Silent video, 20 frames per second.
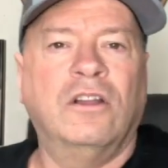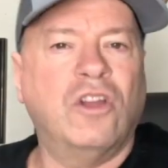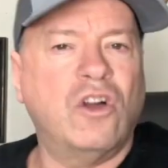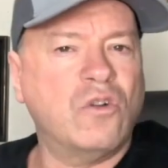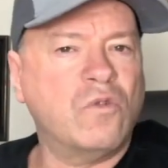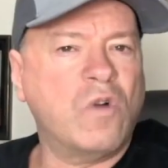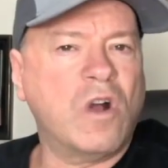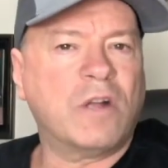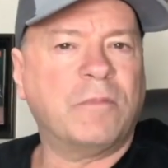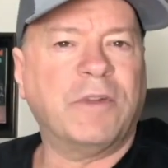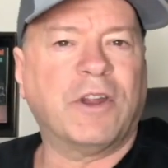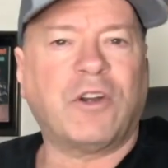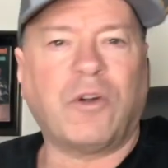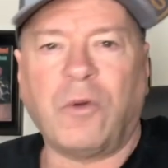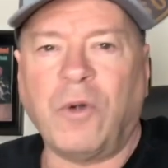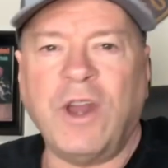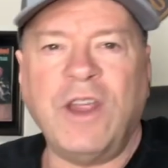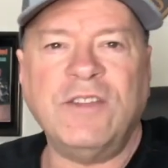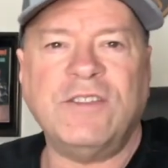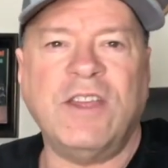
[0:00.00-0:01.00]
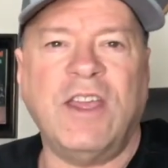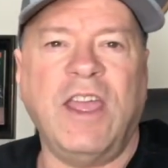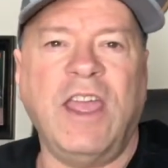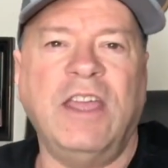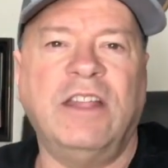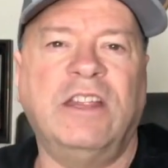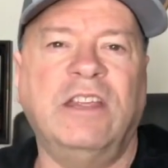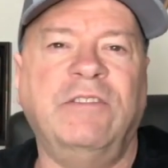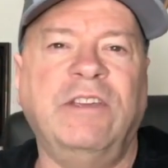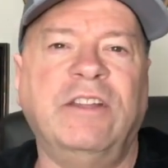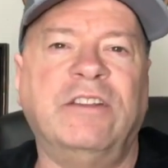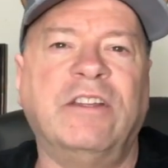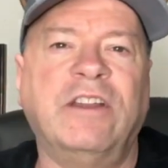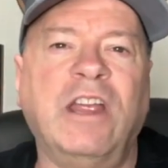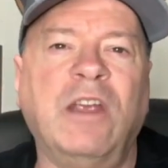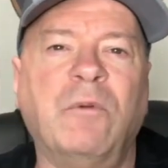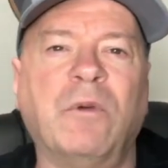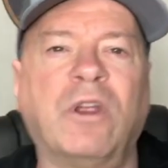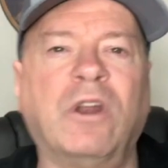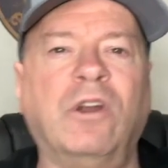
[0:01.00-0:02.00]
and welcome to Crazy Hank TV.
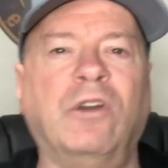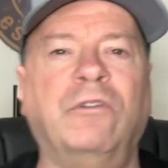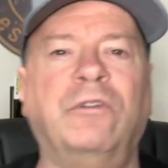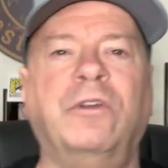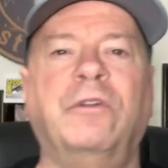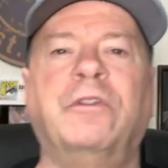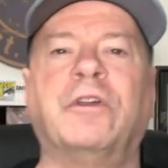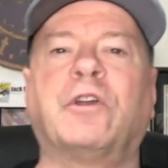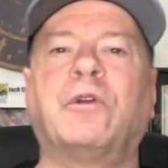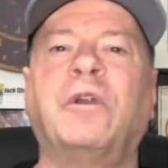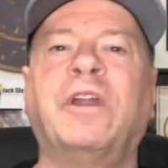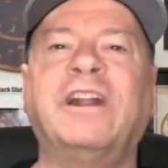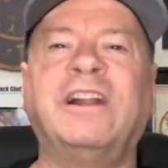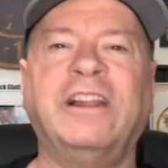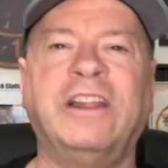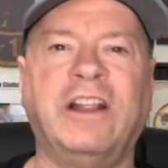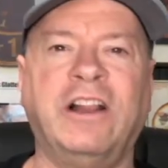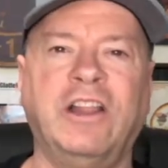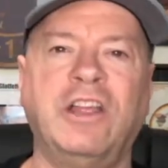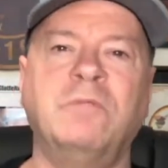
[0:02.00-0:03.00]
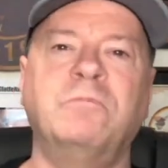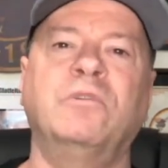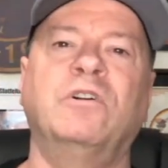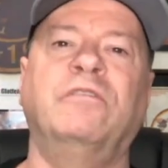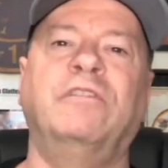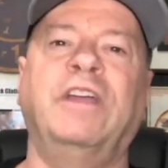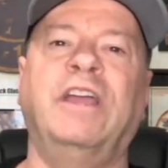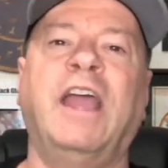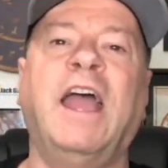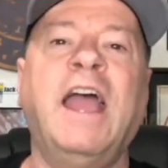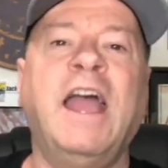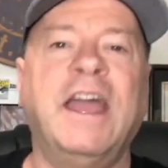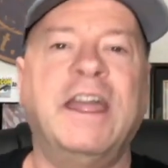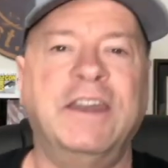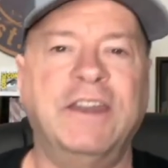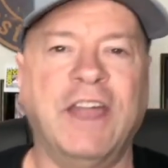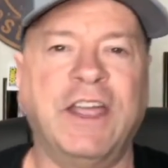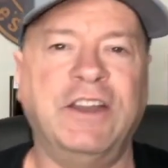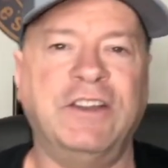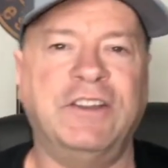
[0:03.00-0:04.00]
Today we're going to review the critically acclaimed movie
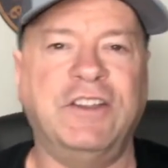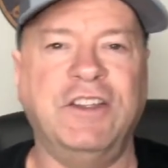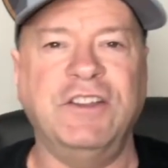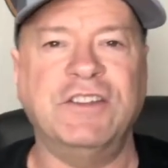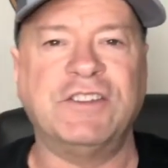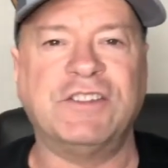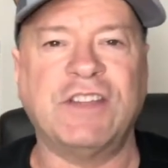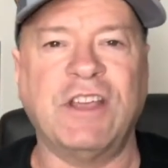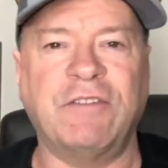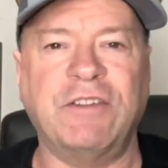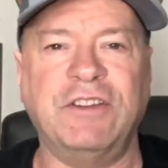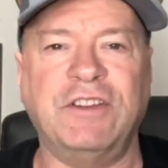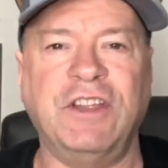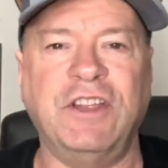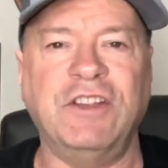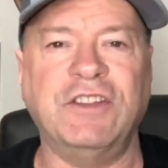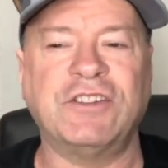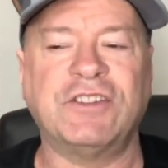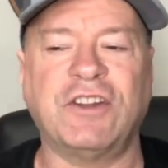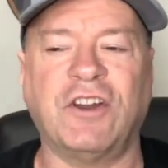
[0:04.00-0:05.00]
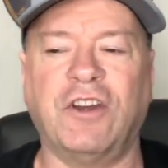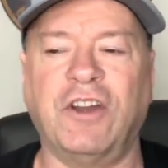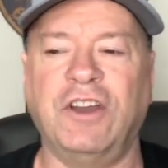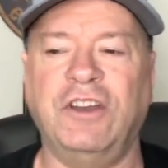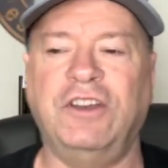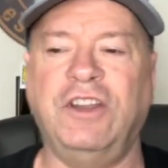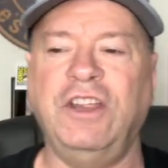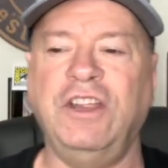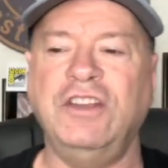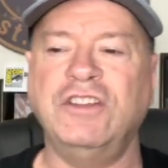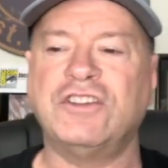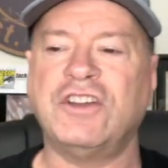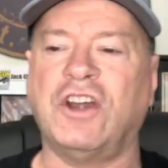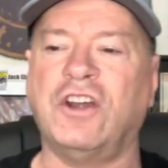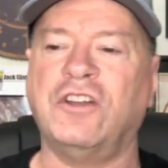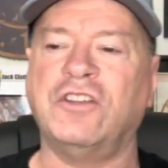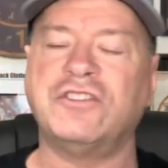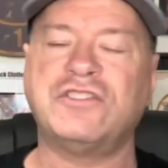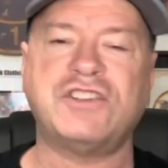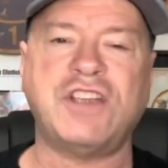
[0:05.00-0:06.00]
1917 starring Dean
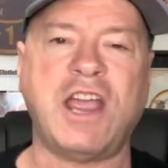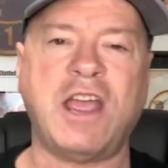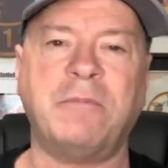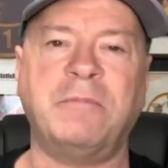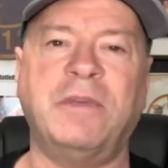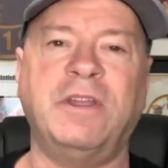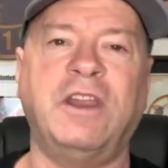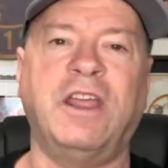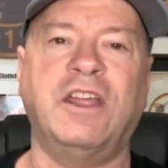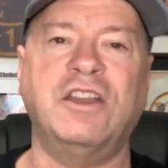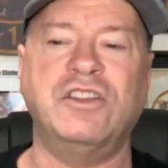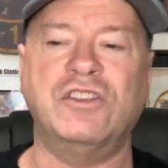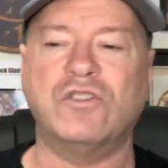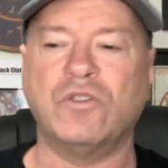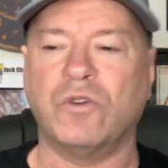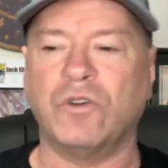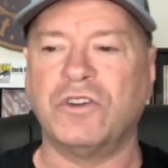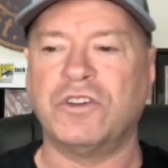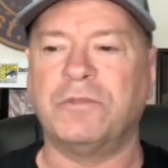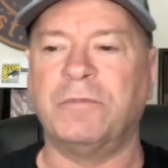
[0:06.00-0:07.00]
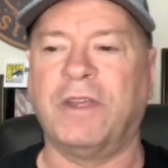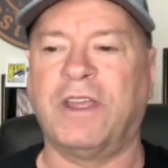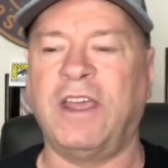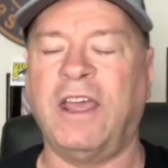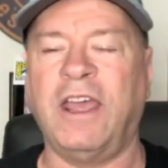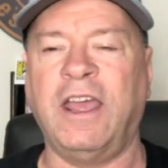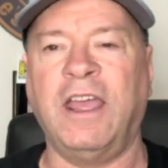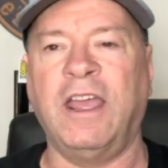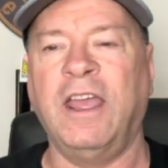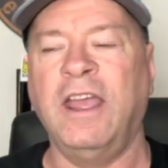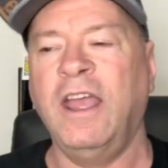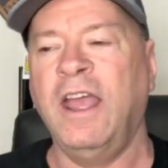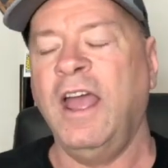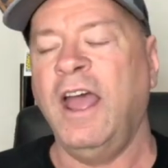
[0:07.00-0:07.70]
Charles Chapman and George MacKay.